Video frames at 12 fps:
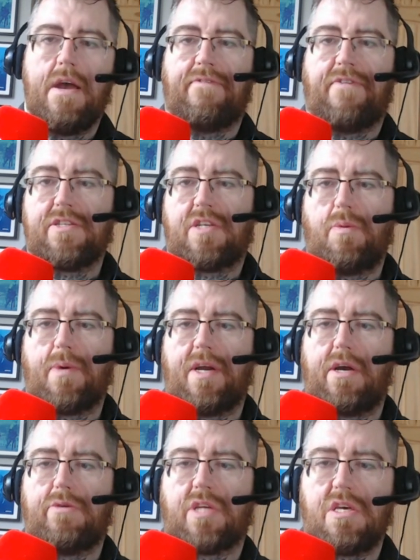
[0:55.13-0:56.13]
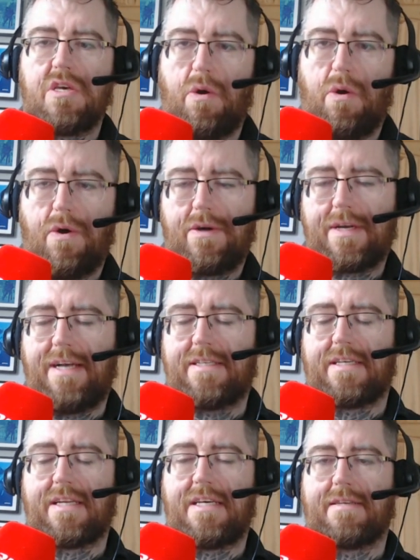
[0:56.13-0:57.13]
First up, we're going to go to York.
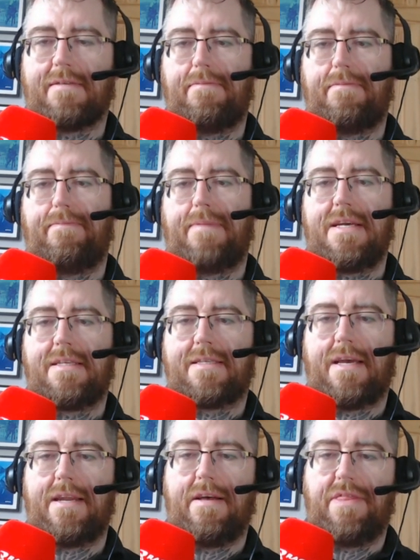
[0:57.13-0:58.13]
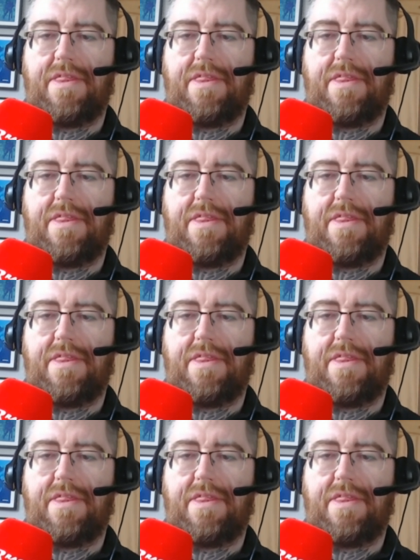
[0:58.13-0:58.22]
It's a decent meeting